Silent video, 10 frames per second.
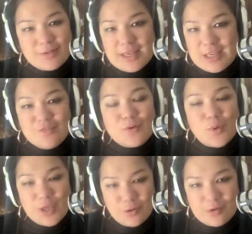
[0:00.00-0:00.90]
So thank you for
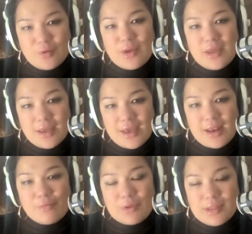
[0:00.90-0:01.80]
what you're doing, and
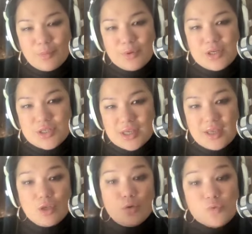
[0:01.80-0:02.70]
I really
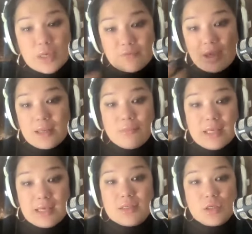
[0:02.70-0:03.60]
appreciate you inviting
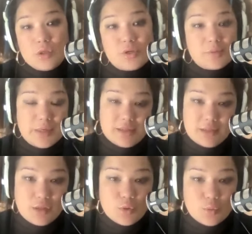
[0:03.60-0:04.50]
me into your space
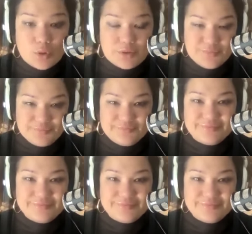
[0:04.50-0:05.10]
and in your world.